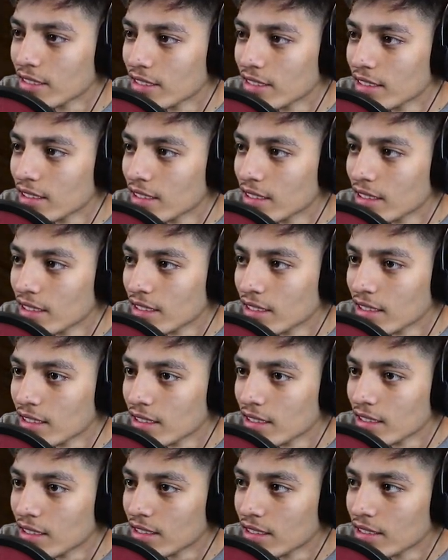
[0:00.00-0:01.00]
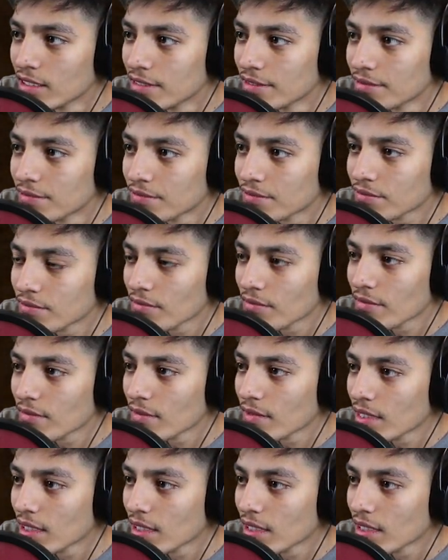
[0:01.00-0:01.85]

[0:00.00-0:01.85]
Nothing is said.